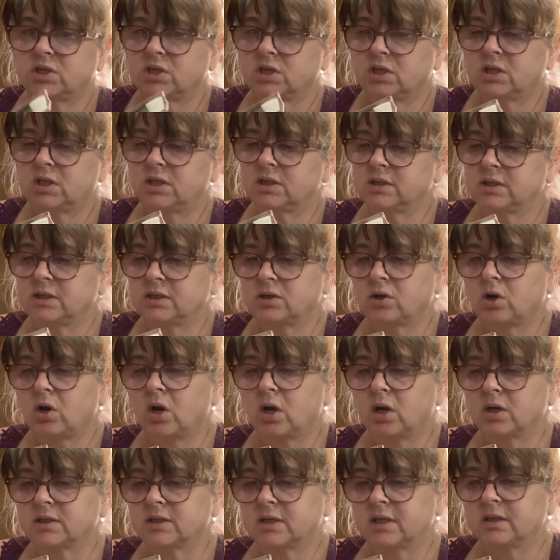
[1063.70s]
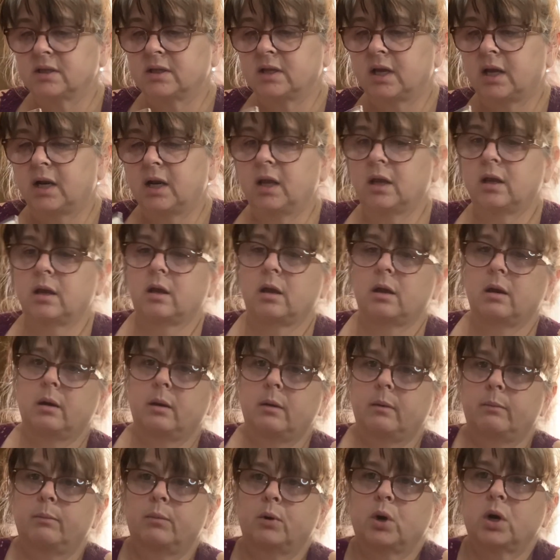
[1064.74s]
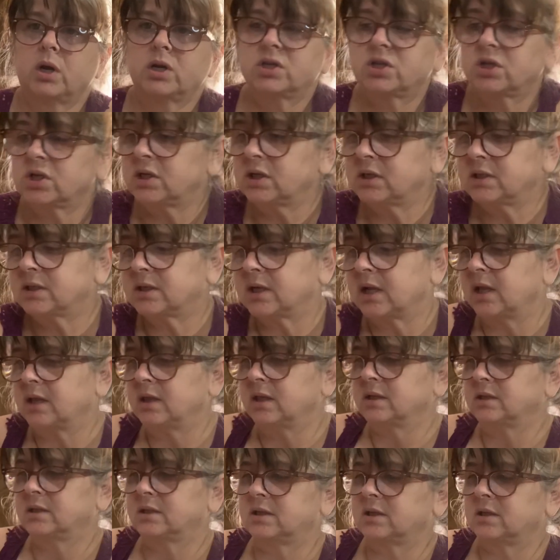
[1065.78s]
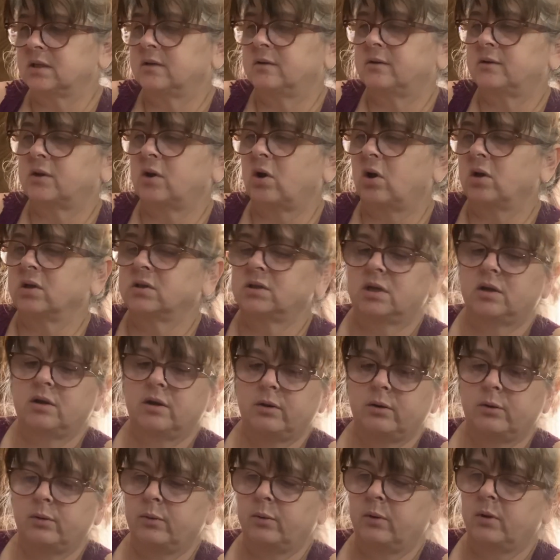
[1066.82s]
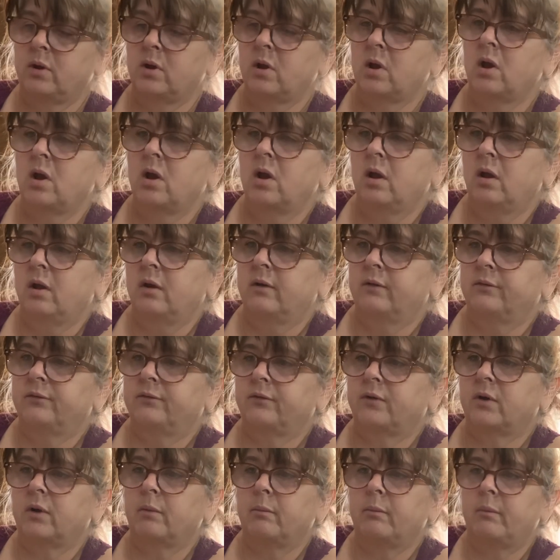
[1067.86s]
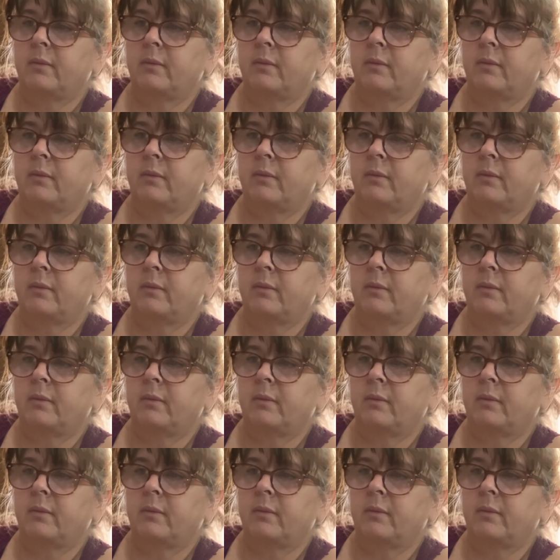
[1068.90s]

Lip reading: these are synthetic brushes, and this is also from